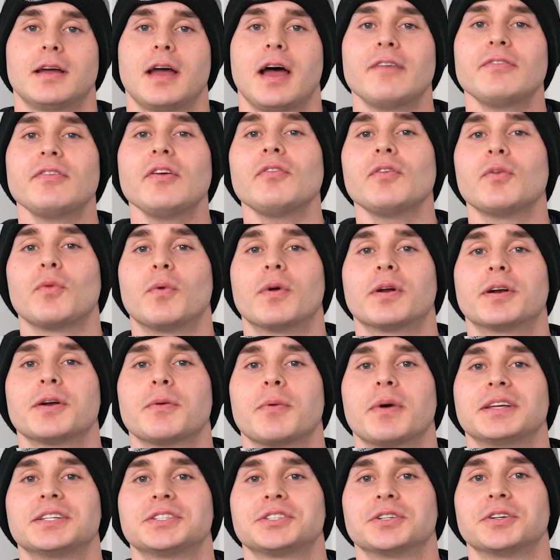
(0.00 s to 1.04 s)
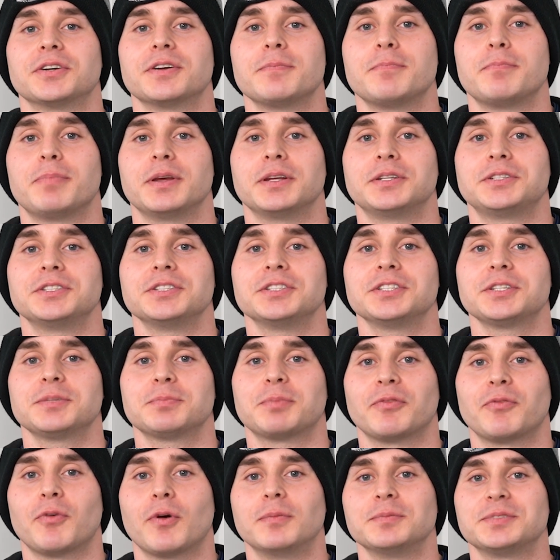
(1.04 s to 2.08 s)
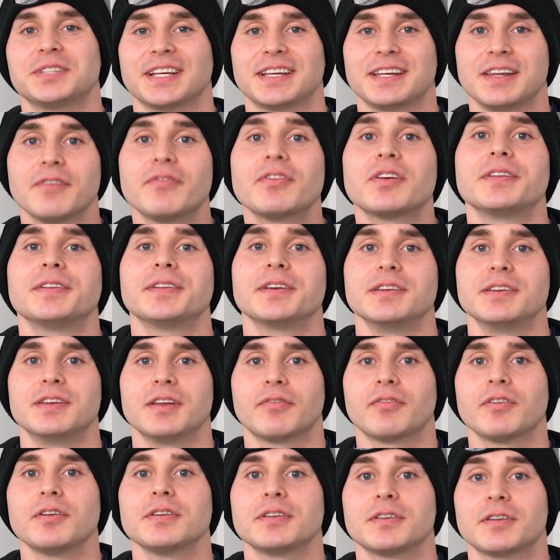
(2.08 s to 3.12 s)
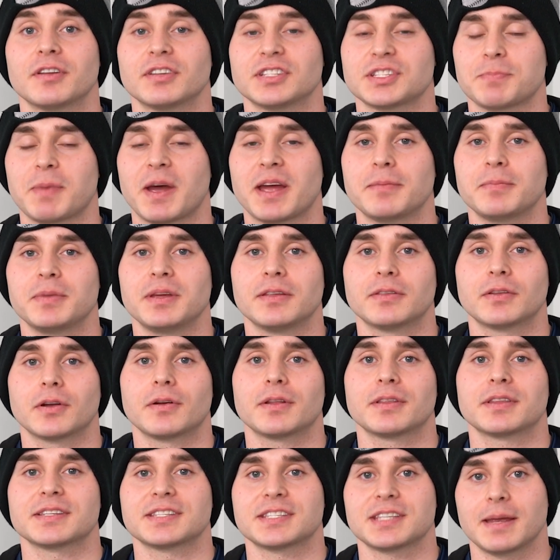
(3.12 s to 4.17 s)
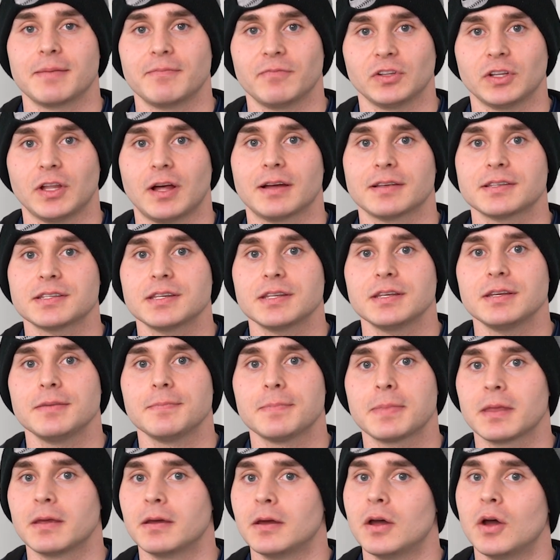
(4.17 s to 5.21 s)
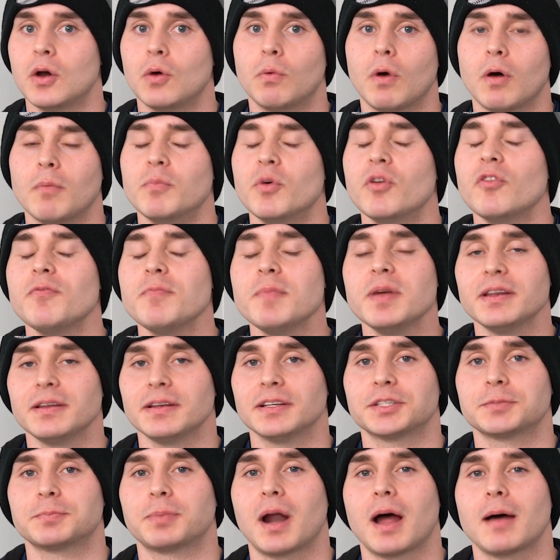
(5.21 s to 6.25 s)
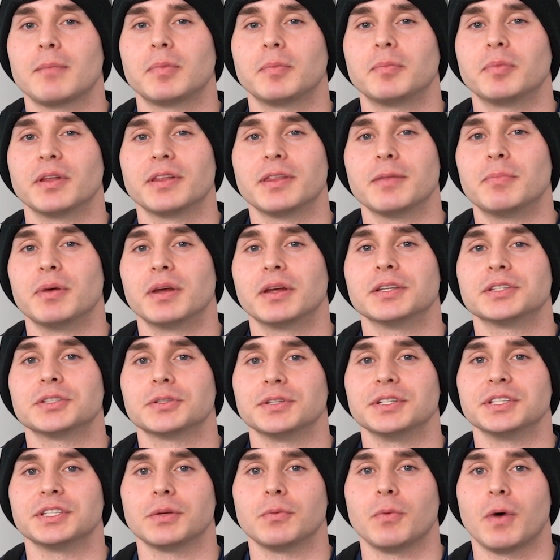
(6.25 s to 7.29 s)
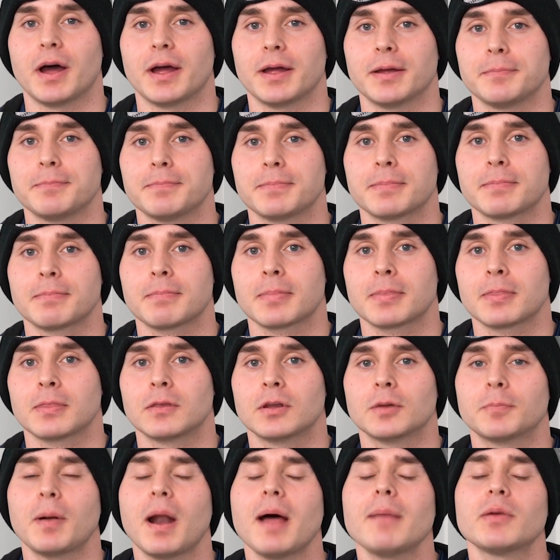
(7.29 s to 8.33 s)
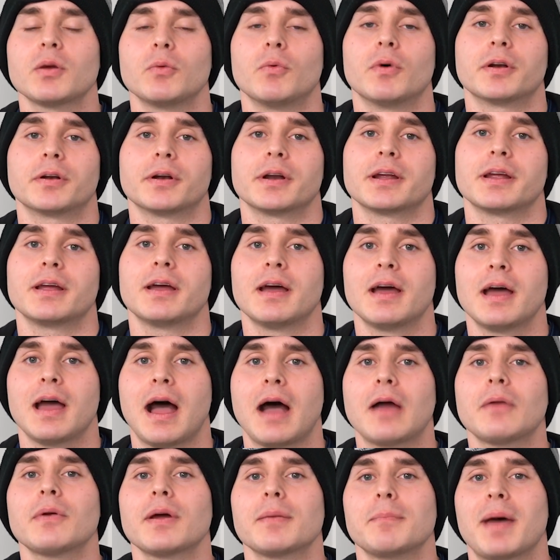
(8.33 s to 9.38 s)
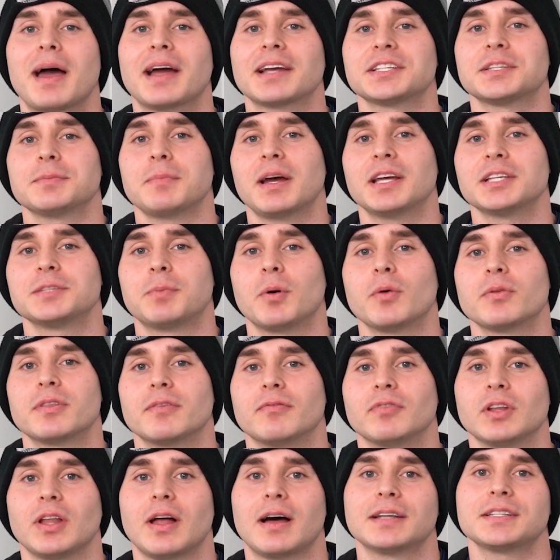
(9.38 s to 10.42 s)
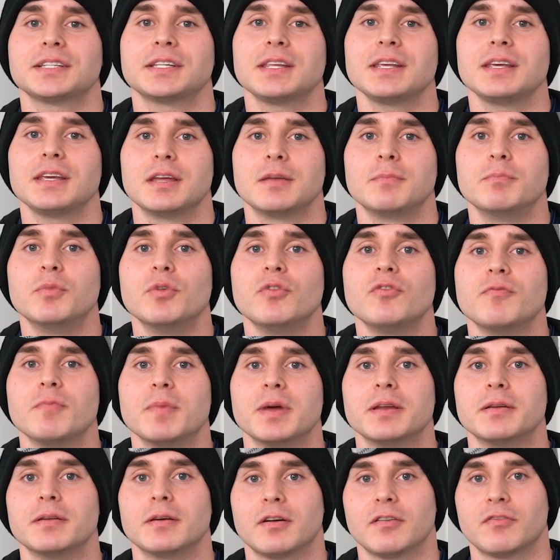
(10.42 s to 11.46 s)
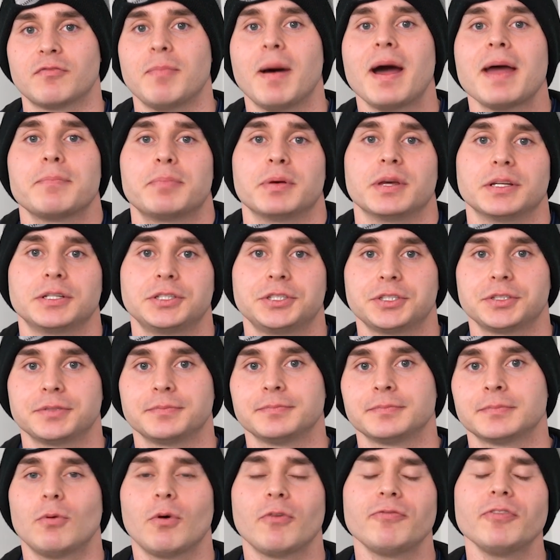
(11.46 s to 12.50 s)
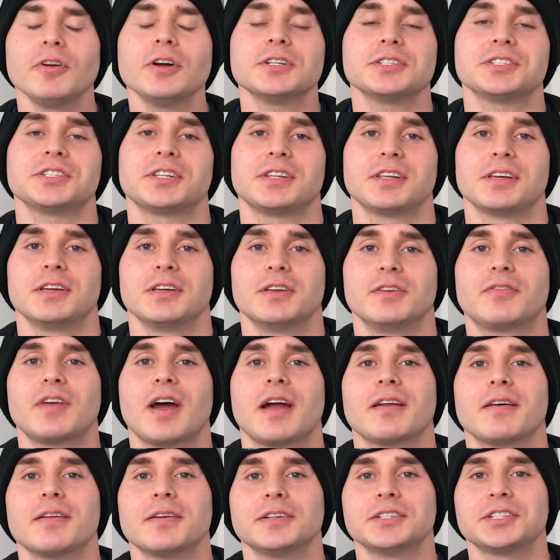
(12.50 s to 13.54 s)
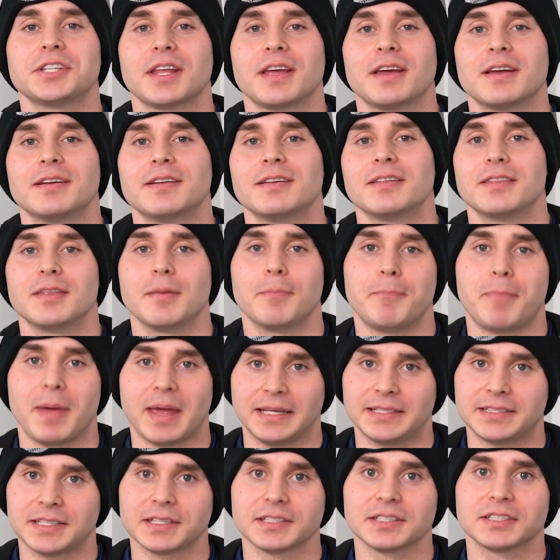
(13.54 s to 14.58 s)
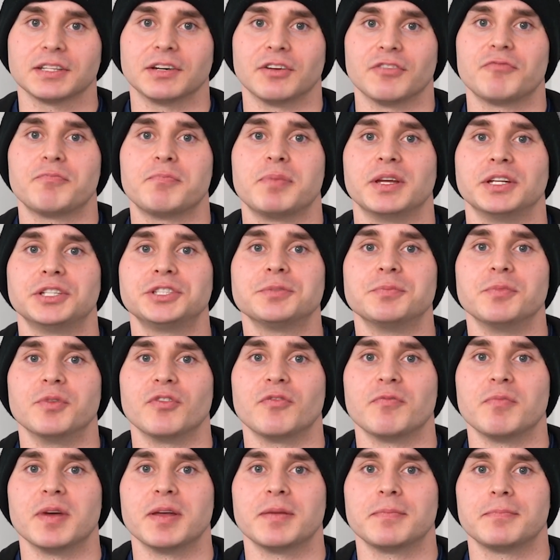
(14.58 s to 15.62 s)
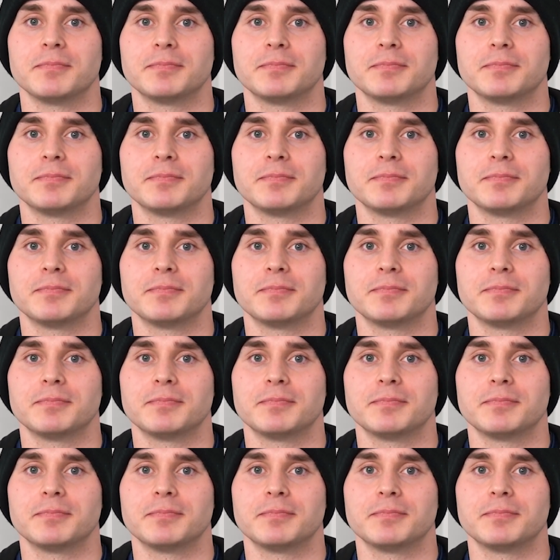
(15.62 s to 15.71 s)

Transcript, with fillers: Have you ever wondered why certain pitches perform significantly different despite being thrown at the same velocity? Well, movement is probably the biggest reason why. You're probably wondering, how do I maximize both the velocity and movement of my pitch? Well, first, you've got to understand the basics of pitch movement.